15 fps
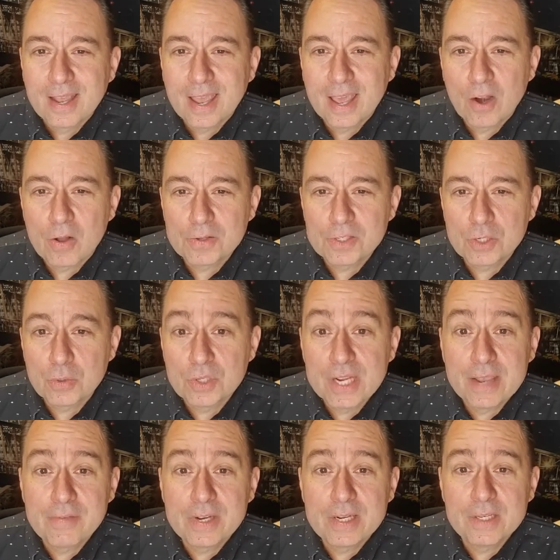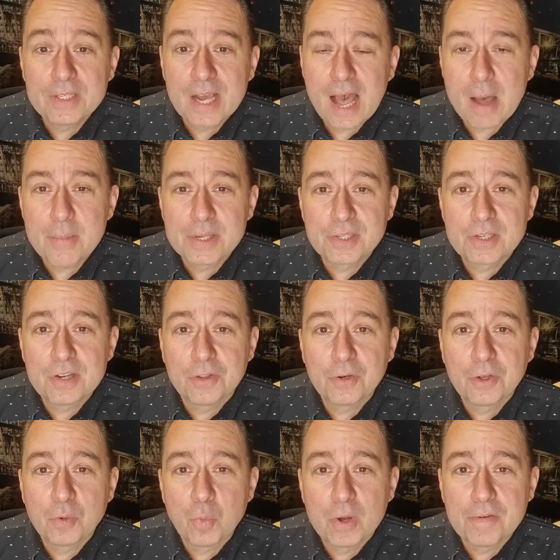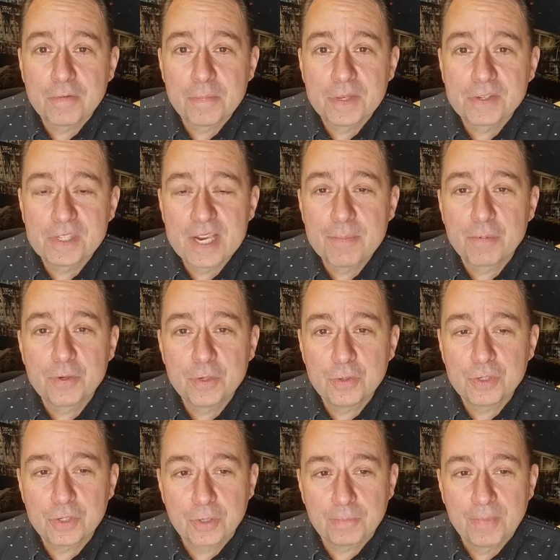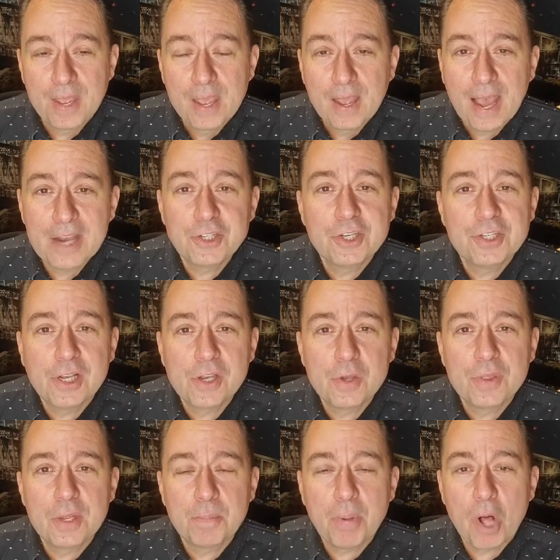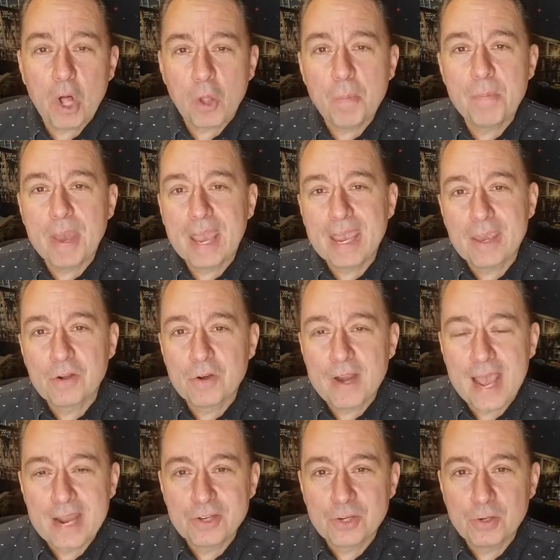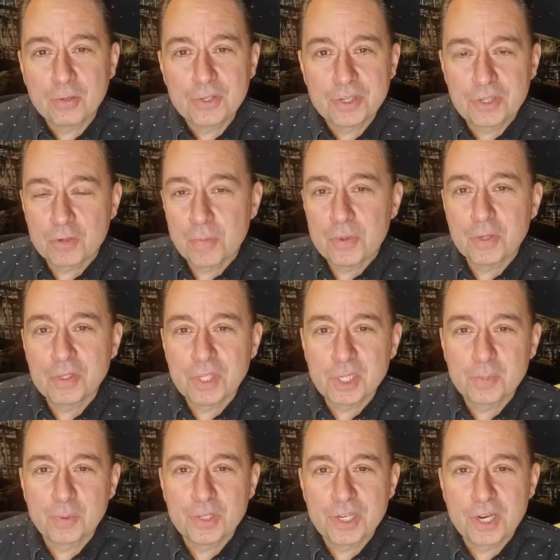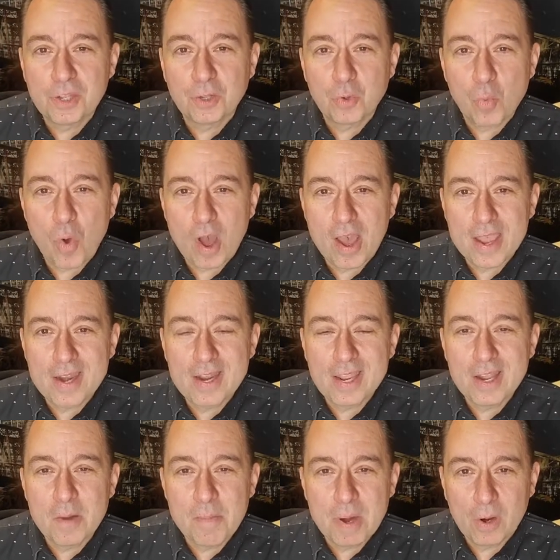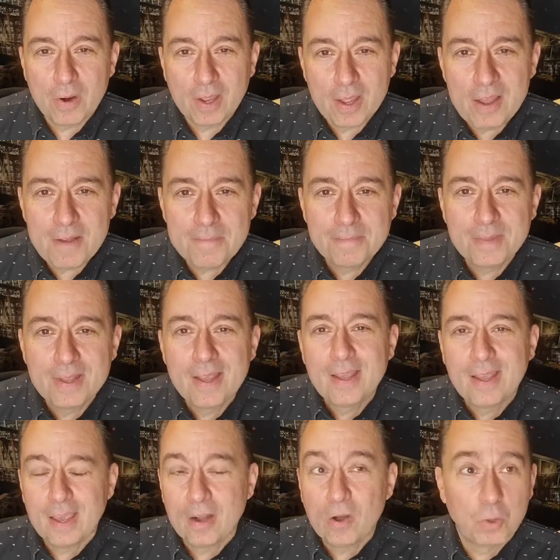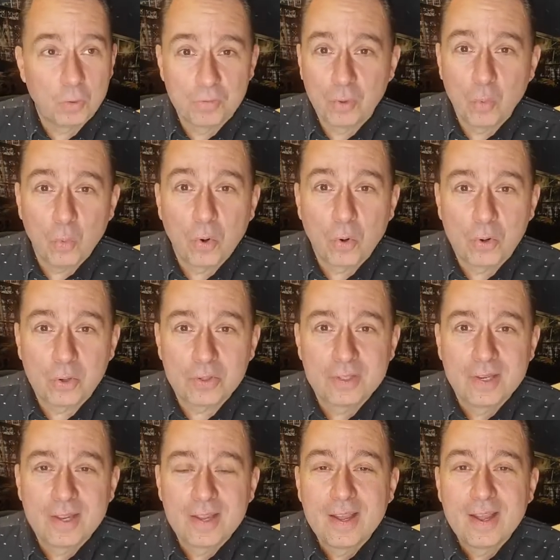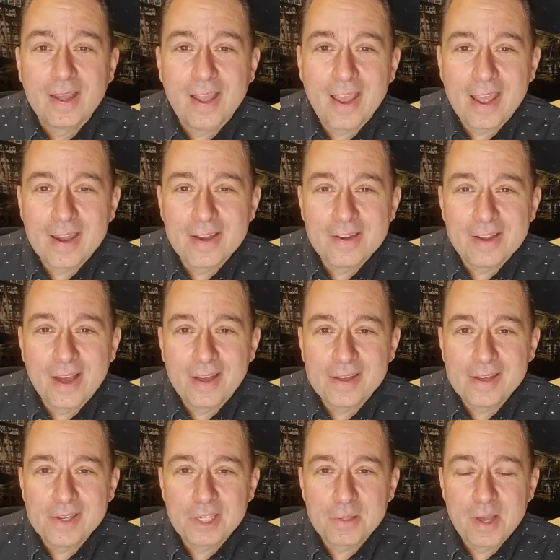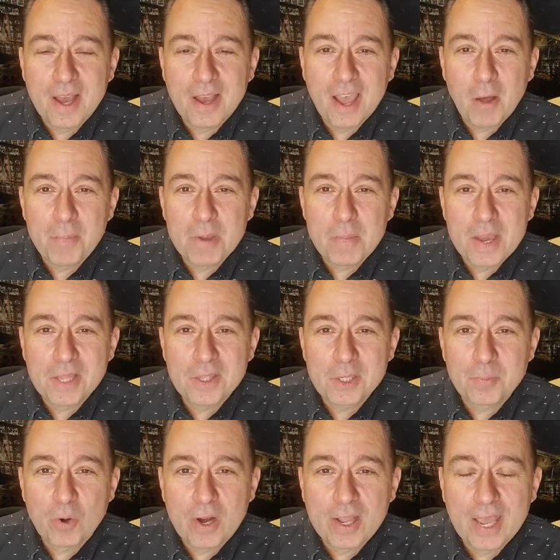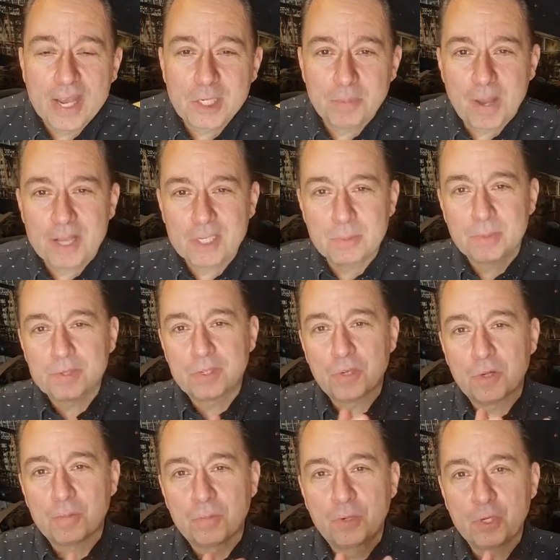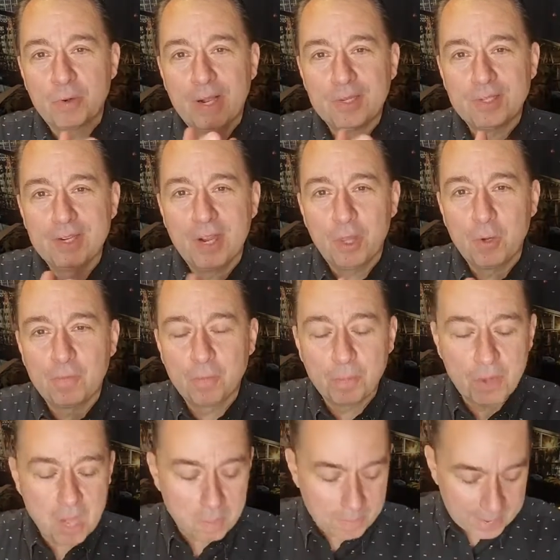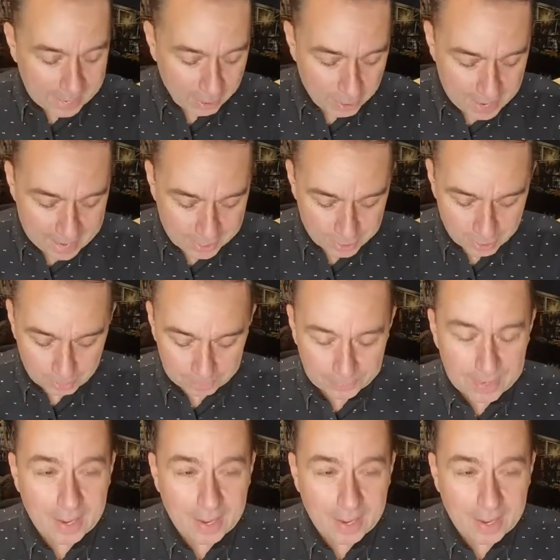And also David and Thomas, another good one from the same producer. I should tell you that Palm Bay International distributes this particular wine in America and all over the world, and is helping make this broadcast possible. So put your hands together for Palm Bay International.